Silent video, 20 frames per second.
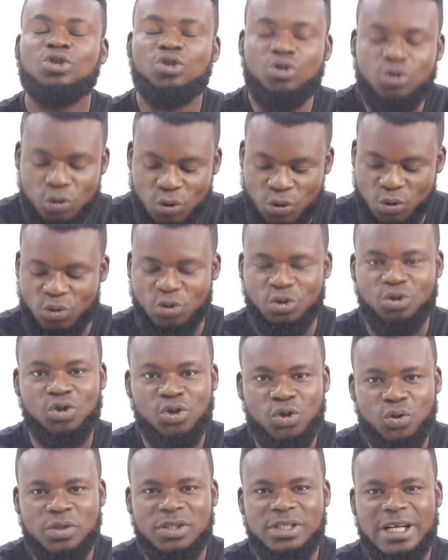do
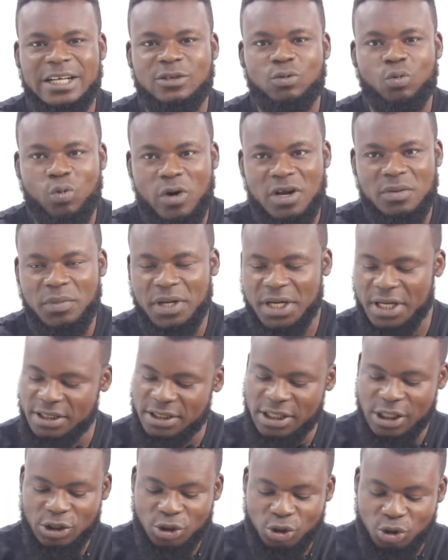use that 1
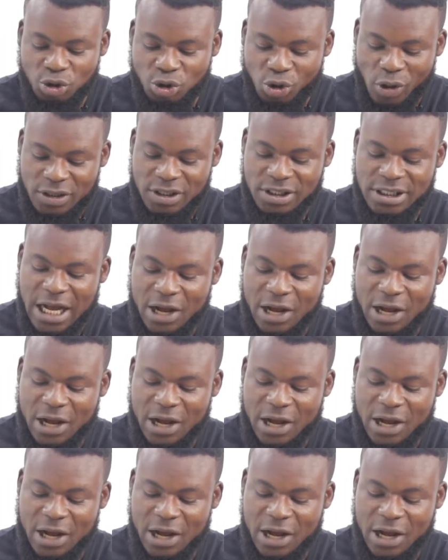minute to jot